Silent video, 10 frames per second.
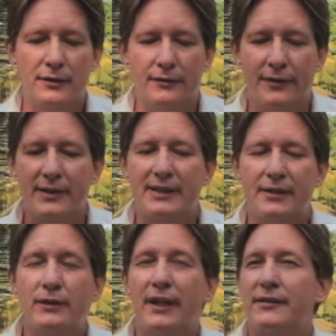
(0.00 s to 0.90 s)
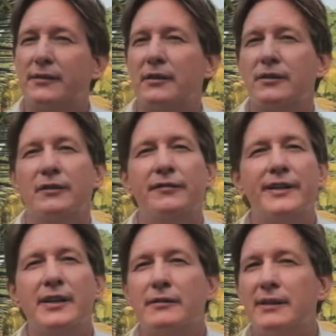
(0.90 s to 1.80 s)
firstly you'd get to know your
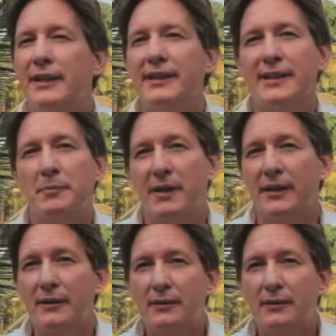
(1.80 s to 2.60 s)
fear really deeply.